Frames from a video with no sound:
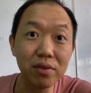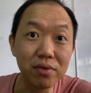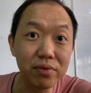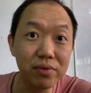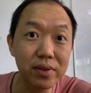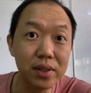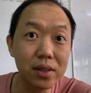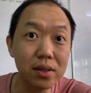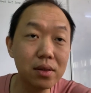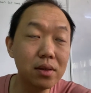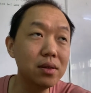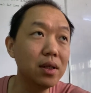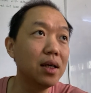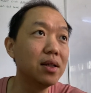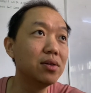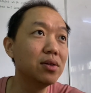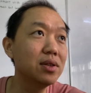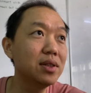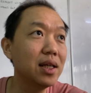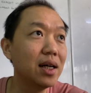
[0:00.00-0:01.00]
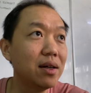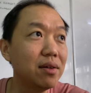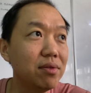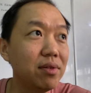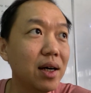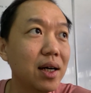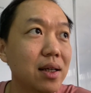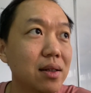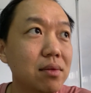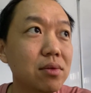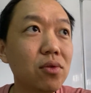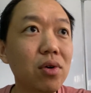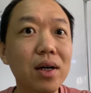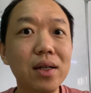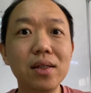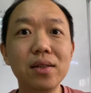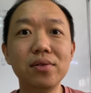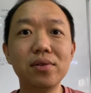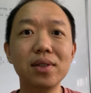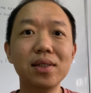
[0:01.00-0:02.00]
few uh, those that I find
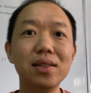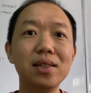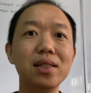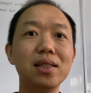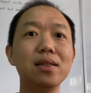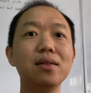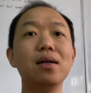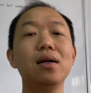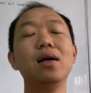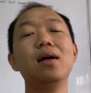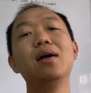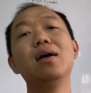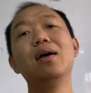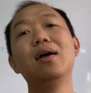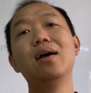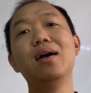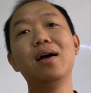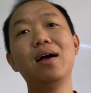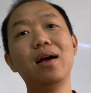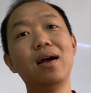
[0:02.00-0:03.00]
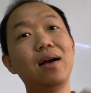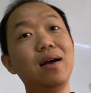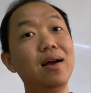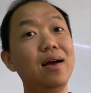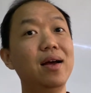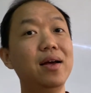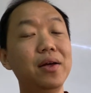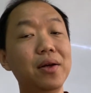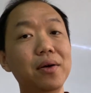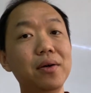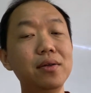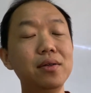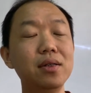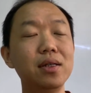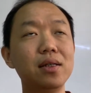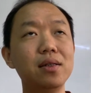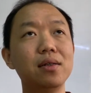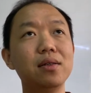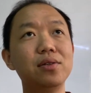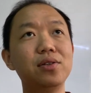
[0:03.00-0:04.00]
quite interesting. You know,
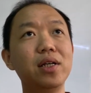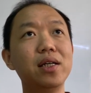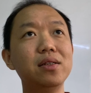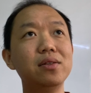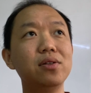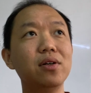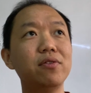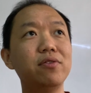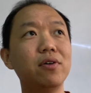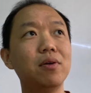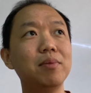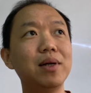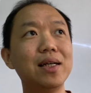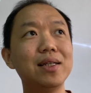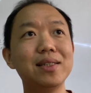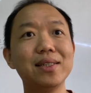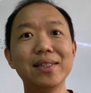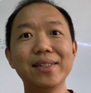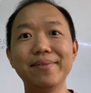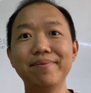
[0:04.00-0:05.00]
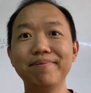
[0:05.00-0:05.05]
change of format here